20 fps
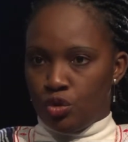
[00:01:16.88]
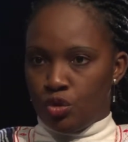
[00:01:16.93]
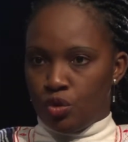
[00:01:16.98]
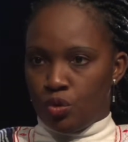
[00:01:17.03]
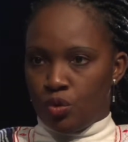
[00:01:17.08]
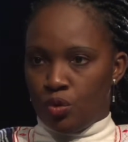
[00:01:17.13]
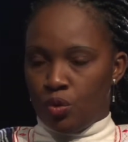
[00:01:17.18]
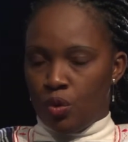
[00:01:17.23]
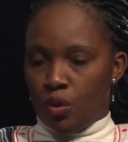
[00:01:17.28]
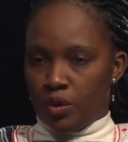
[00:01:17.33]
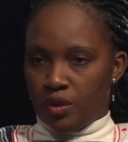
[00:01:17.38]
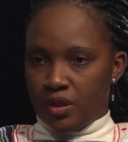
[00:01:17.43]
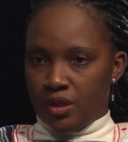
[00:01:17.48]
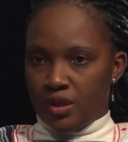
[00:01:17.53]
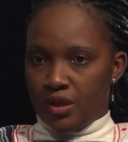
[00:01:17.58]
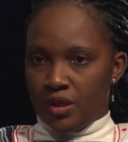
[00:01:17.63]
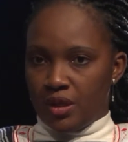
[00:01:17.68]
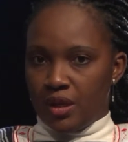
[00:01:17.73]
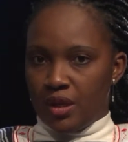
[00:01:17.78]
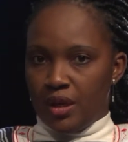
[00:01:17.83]
to
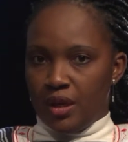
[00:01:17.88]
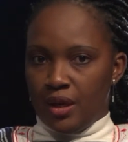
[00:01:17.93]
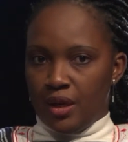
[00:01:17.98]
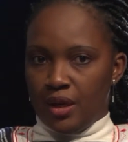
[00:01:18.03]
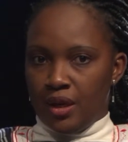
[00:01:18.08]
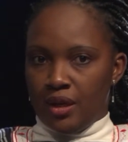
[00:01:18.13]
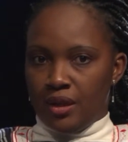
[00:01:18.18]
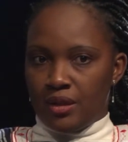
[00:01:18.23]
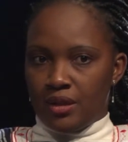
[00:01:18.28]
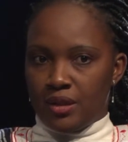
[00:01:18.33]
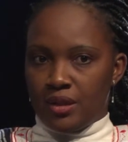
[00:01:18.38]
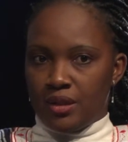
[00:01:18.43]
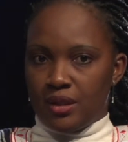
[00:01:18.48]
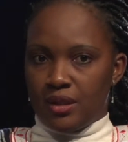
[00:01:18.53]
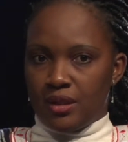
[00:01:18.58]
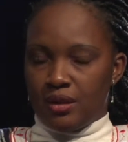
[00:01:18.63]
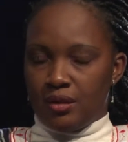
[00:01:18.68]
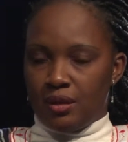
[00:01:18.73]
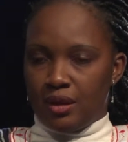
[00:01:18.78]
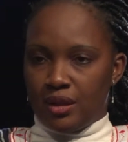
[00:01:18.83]
us
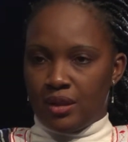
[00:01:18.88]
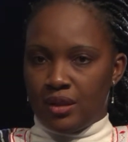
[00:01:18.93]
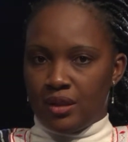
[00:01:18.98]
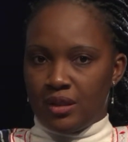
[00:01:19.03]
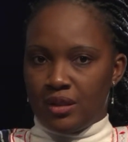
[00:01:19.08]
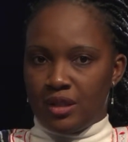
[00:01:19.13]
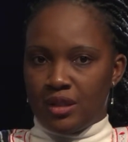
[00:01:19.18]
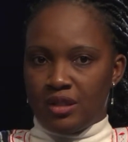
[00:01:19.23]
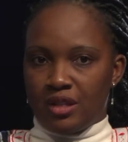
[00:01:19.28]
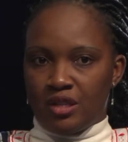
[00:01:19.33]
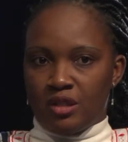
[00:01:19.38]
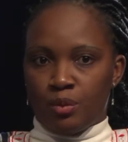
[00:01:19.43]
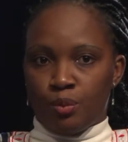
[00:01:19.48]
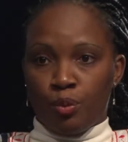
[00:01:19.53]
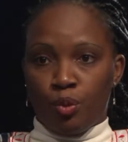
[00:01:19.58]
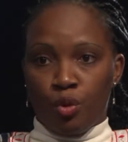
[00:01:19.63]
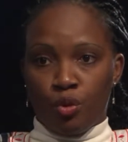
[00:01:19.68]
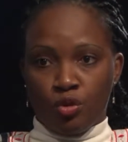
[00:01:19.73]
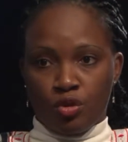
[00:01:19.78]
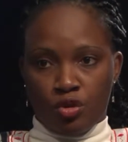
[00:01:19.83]
is that it has
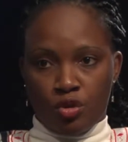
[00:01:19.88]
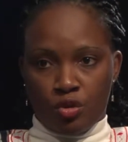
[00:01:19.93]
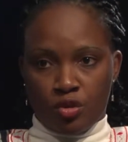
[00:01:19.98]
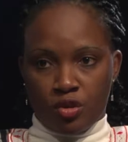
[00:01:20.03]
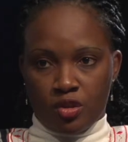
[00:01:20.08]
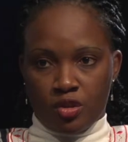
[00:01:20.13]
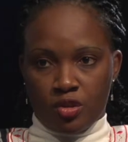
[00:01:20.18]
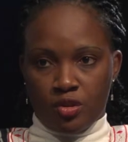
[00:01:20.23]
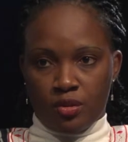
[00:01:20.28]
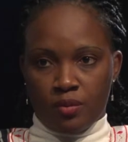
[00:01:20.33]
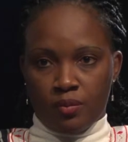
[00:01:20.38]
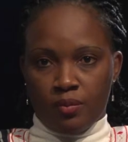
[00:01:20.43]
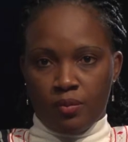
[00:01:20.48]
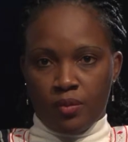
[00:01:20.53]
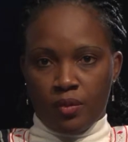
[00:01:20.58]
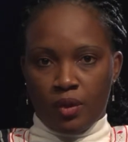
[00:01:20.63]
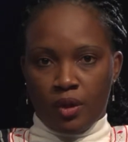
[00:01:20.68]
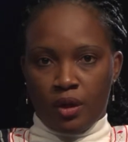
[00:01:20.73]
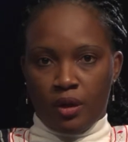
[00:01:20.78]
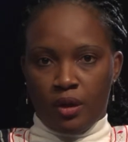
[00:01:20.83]
exposed us
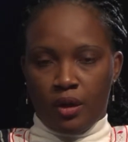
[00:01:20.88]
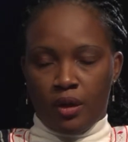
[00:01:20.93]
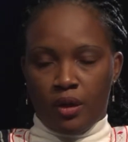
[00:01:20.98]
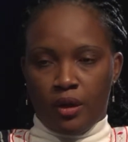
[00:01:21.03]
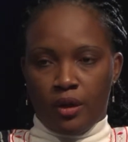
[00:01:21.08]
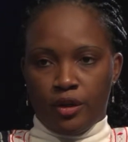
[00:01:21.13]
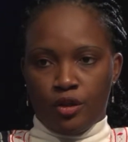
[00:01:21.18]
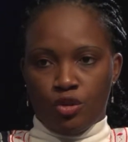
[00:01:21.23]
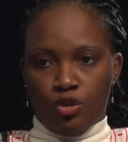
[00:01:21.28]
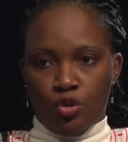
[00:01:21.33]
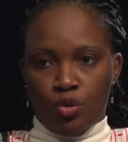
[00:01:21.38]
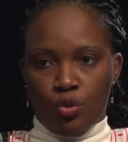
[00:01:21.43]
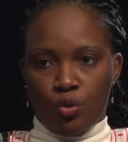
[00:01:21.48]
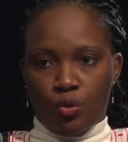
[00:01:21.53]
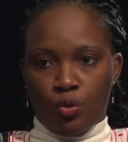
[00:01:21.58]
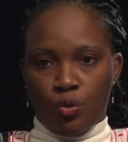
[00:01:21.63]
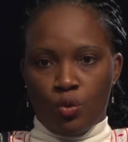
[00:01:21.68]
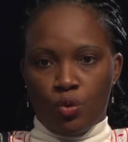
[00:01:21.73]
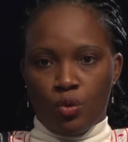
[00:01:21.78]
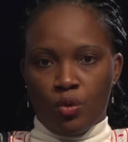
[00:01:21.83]

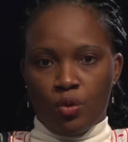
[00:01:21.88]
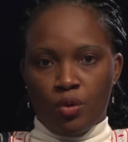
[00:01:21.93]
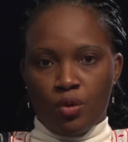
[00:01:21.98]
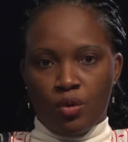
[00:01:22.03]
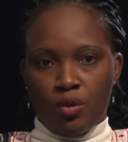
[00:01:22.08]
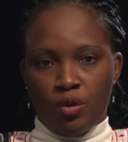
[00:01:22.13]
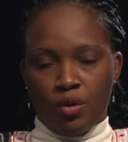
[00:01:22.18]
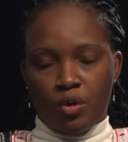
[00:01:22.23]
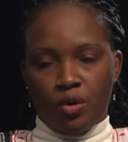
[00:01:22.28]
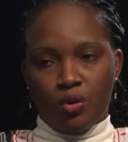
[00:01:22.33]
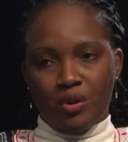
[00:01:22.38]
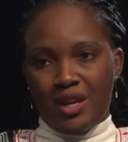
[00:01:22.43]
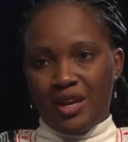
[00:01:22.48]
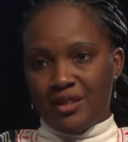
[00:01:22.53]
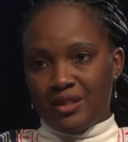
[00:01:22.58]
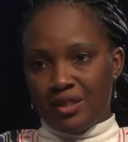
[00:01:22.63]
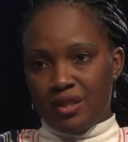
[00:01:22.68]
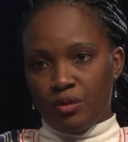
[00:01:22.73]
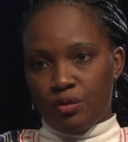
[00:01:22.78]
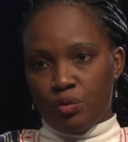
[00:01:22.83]
into
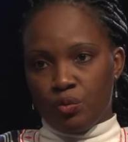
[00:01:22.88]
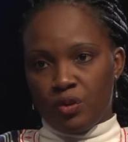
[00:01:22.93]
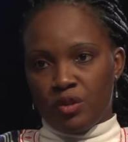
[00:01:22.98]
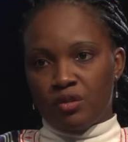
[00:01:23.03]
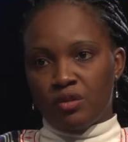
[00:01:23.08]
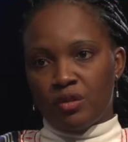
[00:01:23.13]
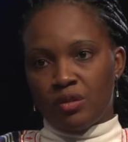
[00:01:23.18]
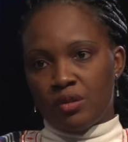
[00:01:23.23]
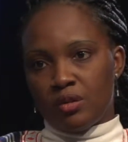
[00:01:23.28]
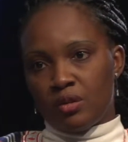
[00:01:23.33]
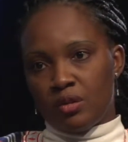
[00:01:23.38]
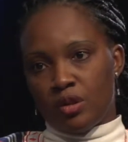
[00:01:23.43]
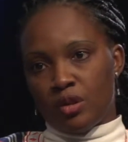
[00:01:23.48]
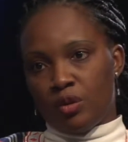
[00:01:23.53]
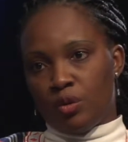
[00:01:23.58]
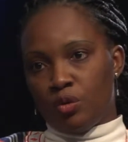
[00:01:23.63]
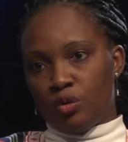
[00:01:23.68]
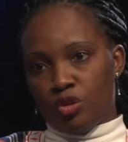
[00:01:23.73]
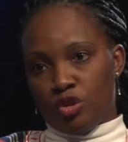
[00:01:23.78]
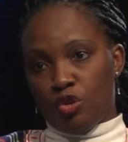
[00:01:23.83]
connecting with
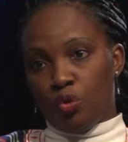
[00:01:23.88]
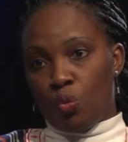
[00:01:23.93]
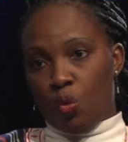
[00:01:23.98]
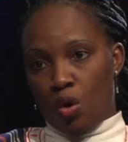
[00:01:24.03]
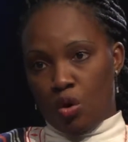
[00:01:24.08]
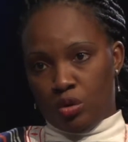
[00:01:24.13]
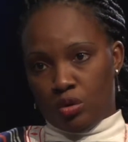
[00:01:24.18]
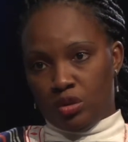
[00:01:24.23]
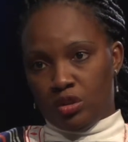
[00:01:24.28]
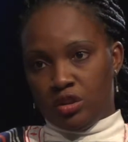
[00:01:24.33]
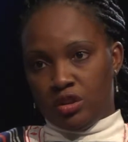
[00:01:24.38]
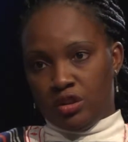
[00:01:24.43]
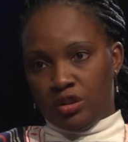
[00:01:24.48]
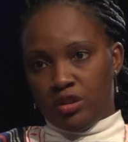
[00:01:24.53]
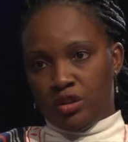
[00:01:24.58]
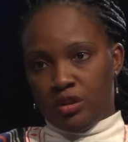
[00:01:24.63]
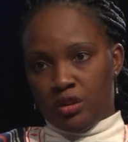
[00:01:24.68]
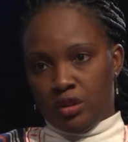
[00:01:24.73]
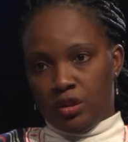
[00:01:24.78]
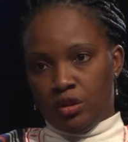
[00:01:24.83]
the world,
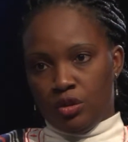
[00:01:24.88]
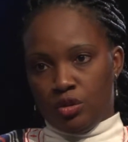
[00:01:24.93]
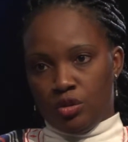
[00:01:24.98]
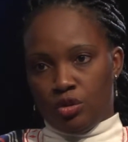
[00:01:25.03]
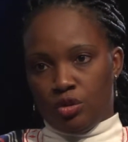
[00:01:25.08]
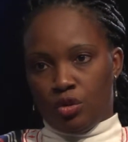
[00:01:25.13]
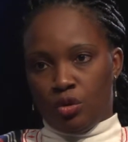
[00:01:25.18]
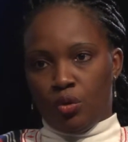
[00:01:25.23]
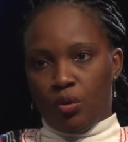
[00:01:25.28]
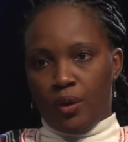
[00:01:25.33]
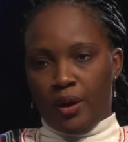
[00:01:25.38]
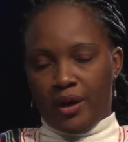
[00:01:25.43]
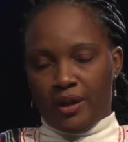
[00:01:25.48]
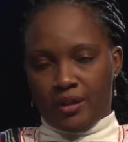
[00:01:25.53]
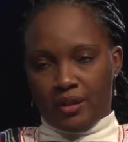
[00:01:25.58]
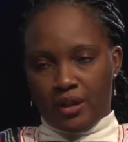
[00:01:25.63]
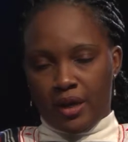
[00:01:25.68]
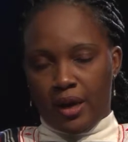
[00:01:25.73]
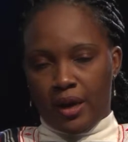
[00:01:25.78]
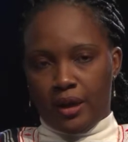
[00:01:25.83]

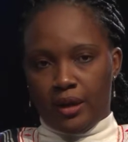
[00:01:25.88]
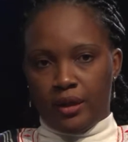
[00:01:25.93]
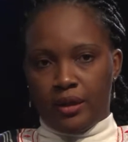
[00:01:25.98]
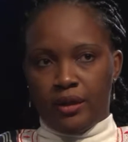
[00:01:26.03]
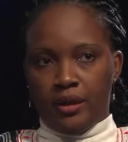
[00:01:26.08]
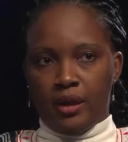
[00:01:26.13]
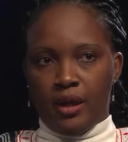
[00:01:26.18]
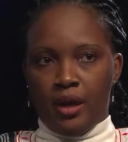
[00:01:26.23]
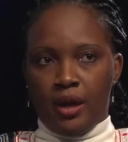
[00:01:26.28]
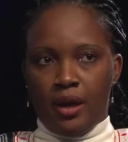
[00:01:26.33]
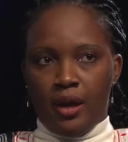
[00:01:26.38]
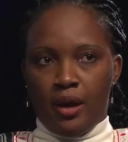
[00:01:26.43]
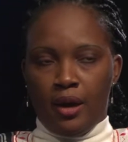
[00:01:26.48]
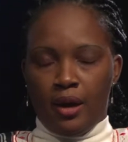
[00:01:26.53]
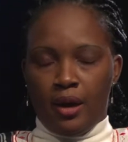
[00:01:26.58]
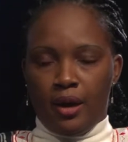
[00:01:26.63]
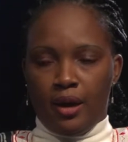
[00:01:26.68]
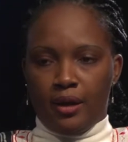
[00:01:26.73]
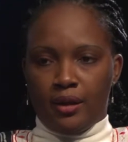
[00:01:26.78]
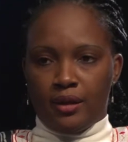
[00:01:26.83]
entirely.
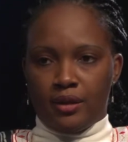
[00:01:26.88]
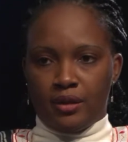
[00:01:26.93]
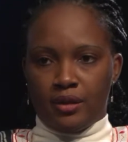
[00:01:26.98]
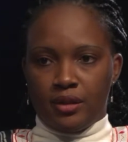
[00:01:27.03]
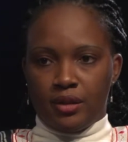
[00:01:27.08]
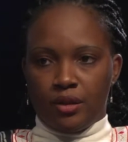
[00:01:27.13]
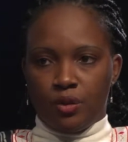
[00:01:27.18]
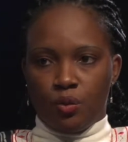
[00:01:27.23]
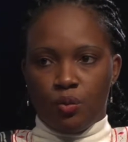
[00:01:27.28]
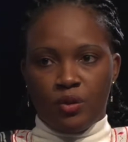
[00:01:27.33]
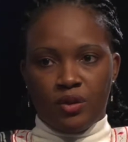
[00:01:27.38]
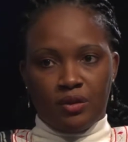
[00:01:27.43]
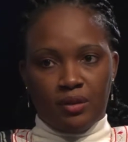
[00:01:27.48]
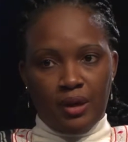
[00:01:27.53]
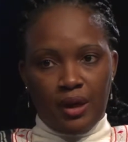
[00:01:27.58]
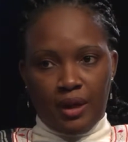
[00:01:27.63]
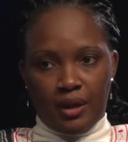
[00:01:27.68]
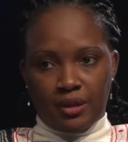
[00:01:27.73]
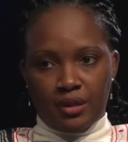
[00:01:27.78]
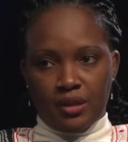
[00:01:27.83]
And with
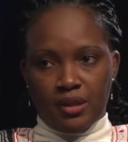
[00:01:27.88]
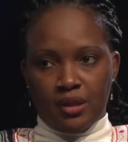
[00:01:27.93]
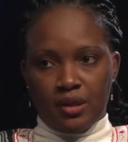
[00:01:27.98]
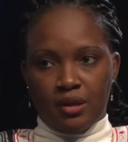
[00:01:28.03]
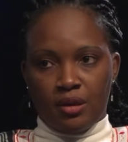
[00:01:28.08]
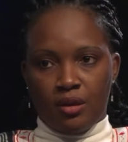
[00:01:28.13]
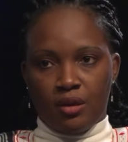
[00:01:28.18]
that,